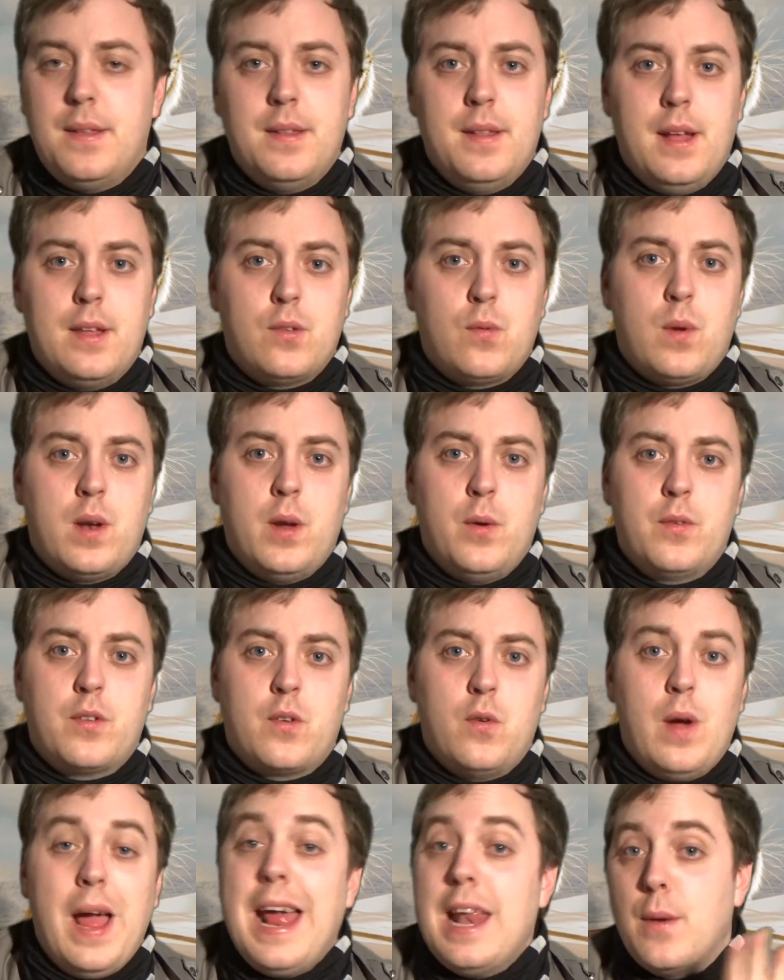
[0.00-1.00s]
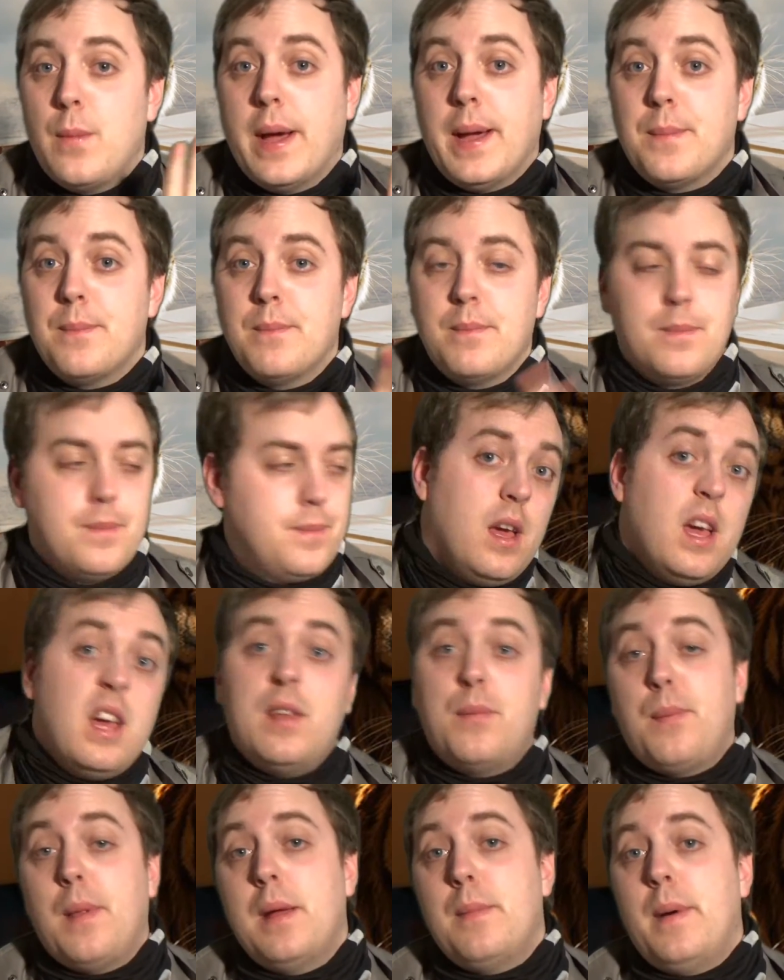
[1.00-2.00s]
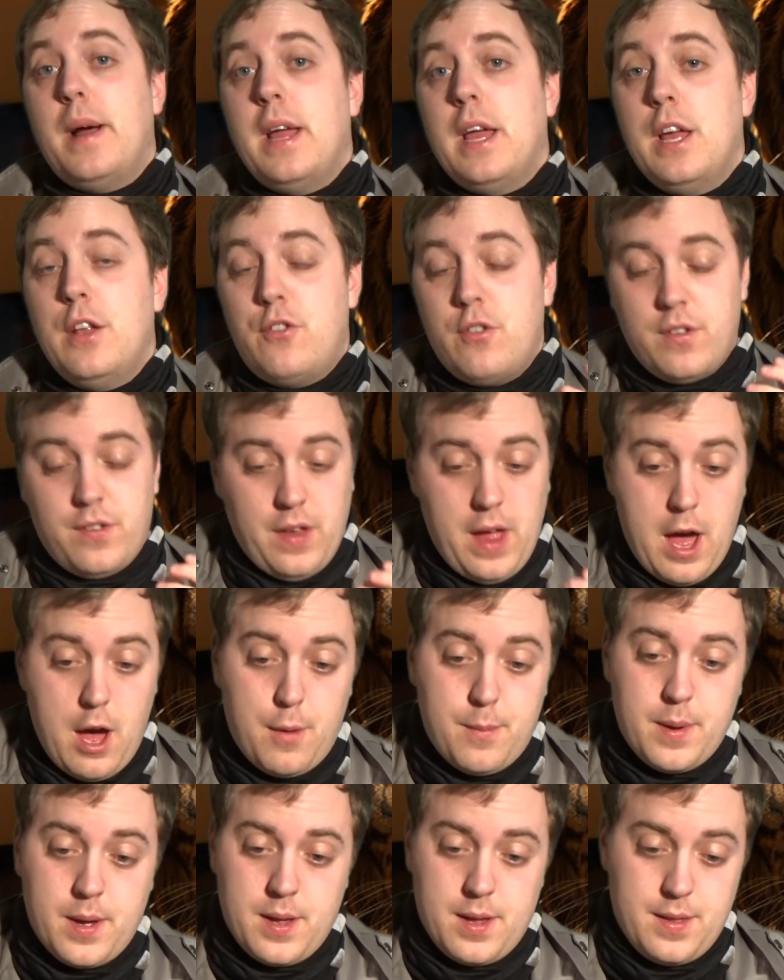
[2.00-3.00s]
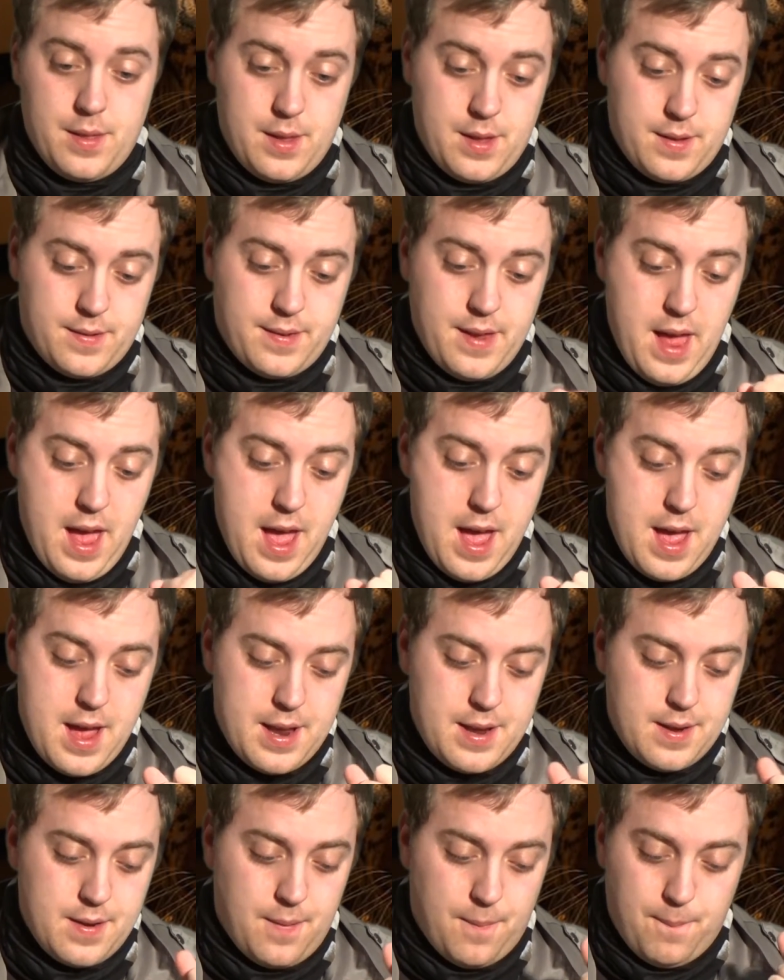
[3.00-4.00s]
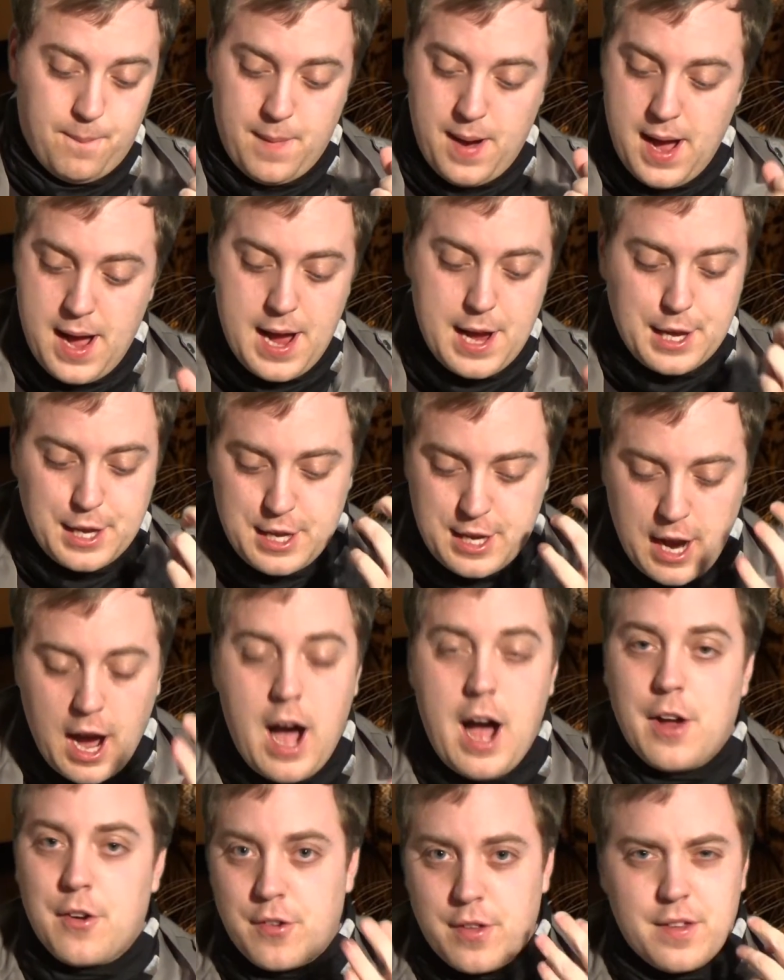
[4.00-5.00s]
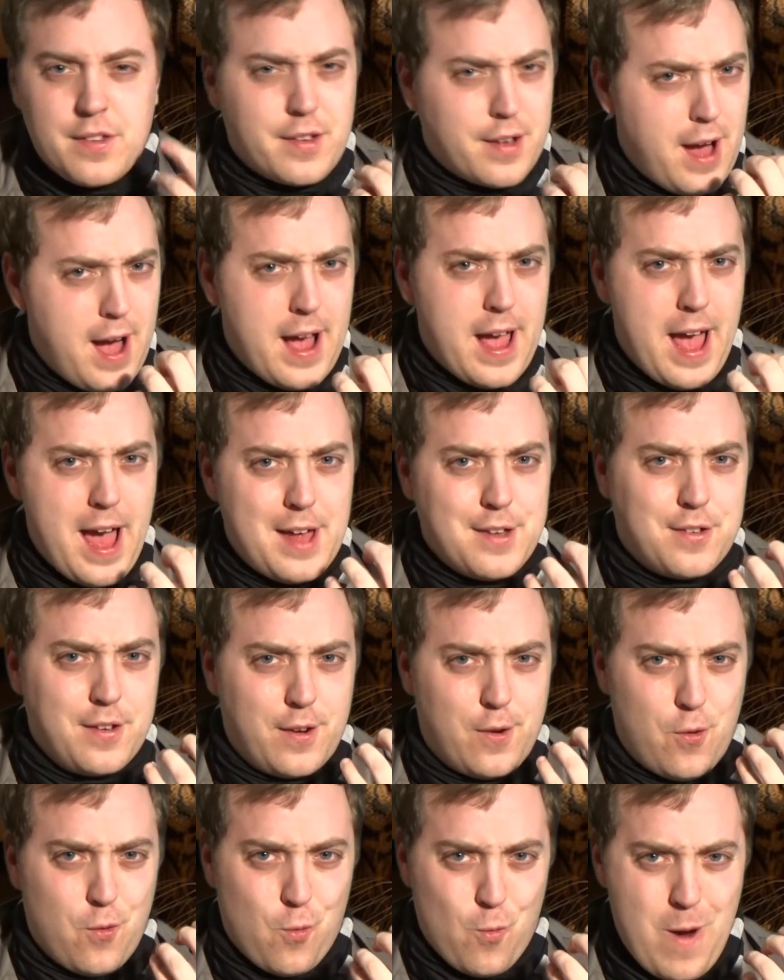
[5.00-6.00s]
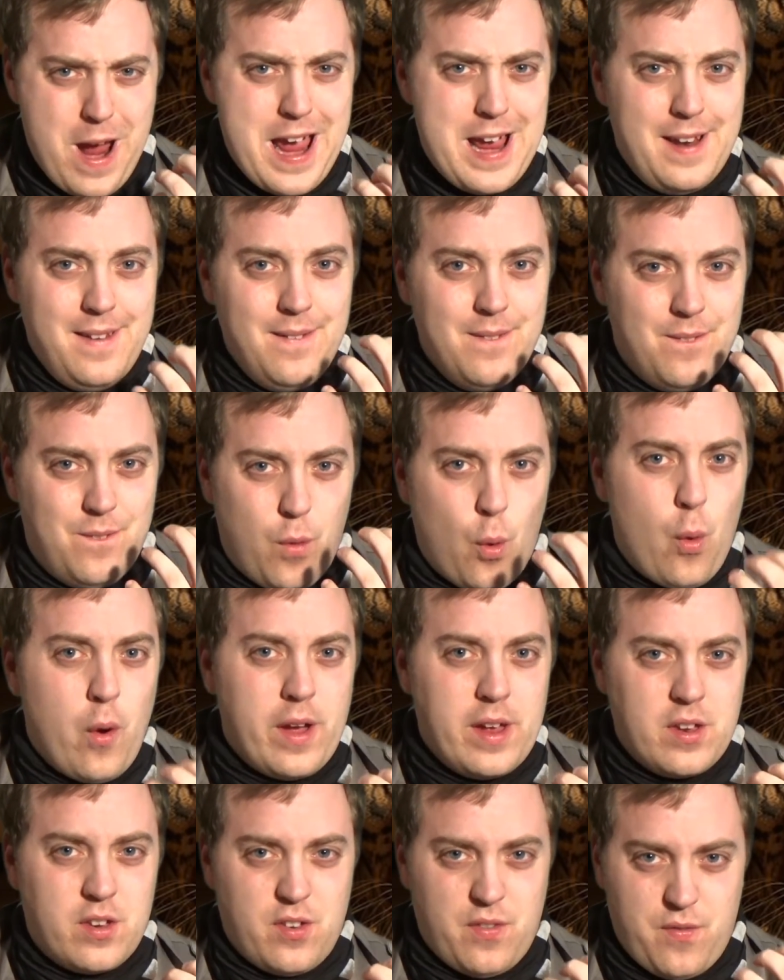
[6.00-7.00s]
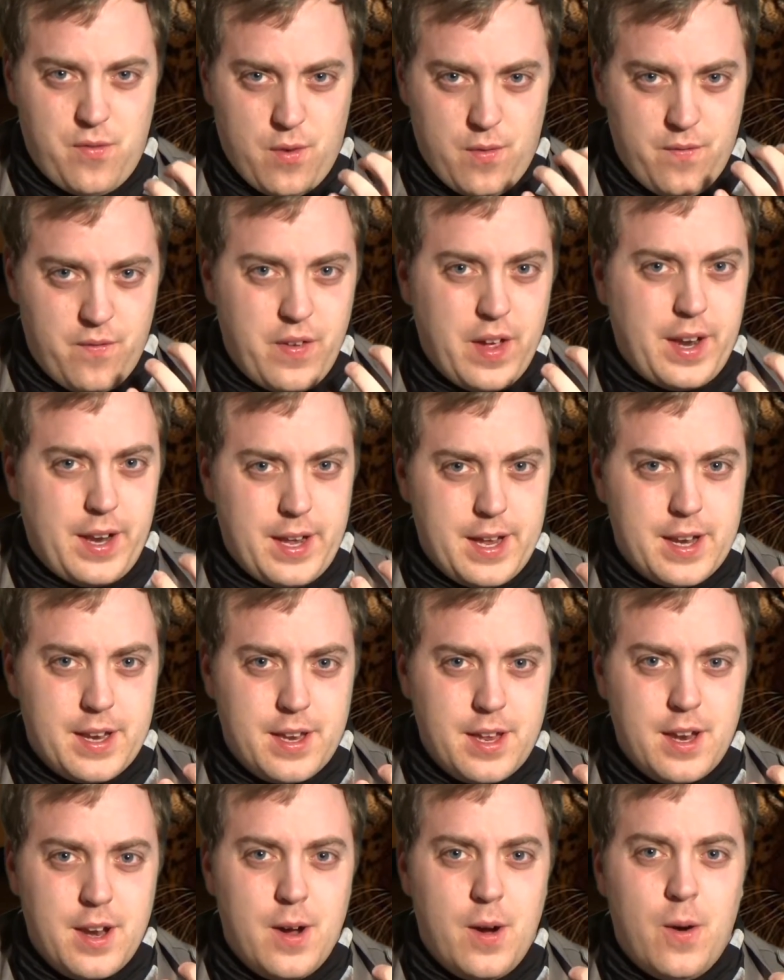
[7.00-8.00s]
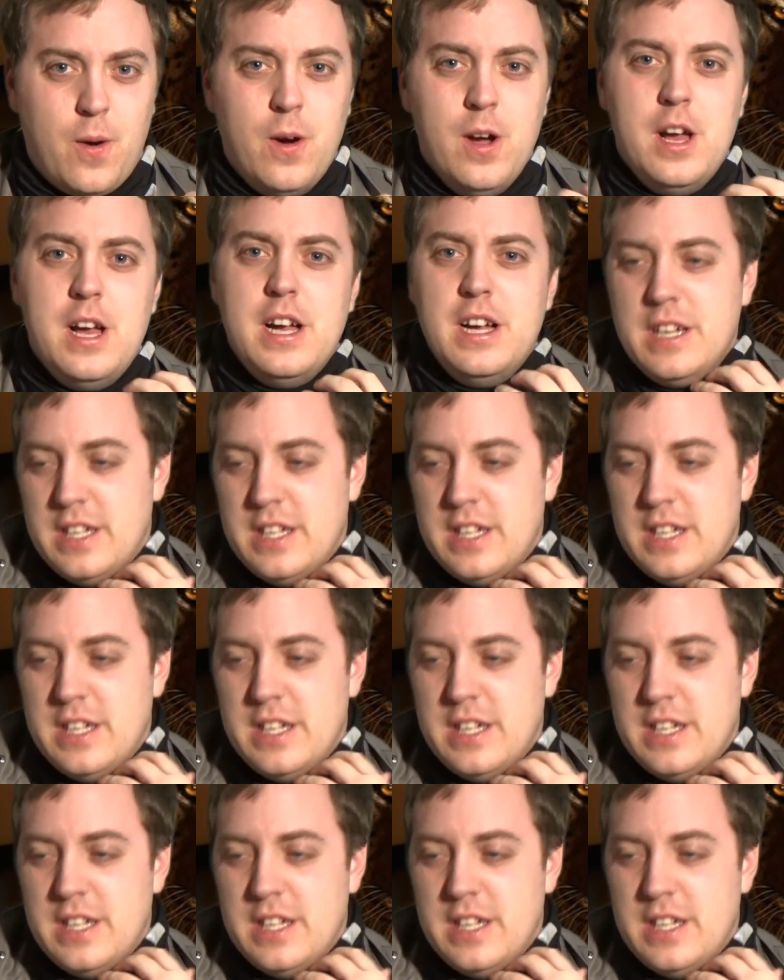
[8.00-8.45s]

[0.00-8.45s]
that's what I was going. Anyway. He's played by Idris Elba in this, and my gosh, this guy has a great voice for villain, you know?